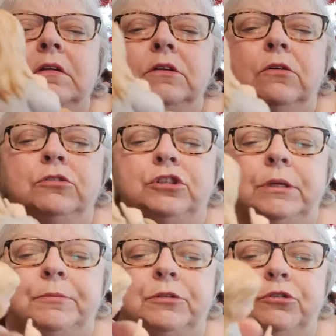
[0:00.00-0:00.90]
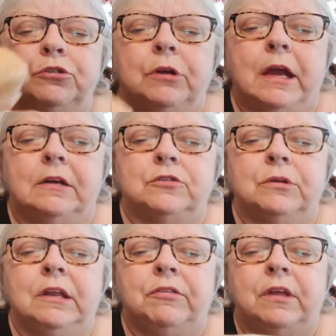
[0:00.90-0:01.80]
No chips or cracks or
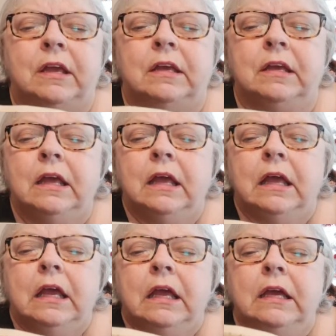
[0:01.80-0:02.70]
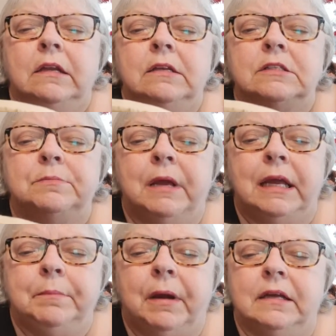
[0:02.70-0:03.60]
anything. It is
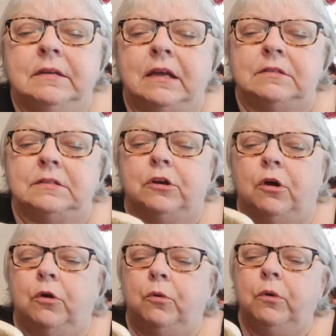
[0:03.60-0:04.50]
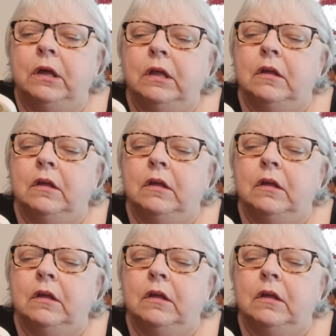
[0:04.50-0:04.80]
made by Enesco.